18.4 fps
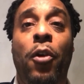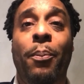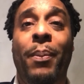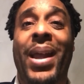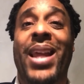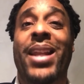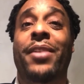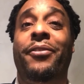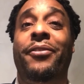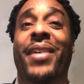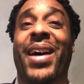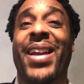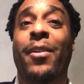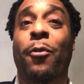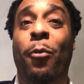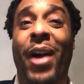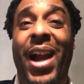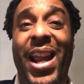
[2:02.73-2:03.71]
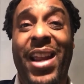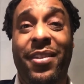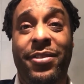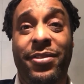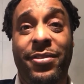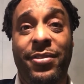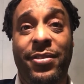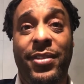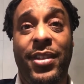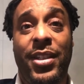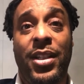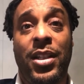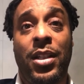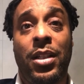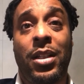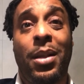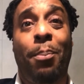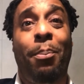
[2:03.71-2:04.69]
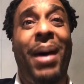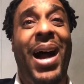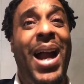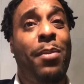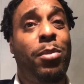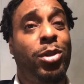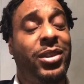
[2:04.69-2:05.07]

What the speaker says: a man to find a wife. The Bible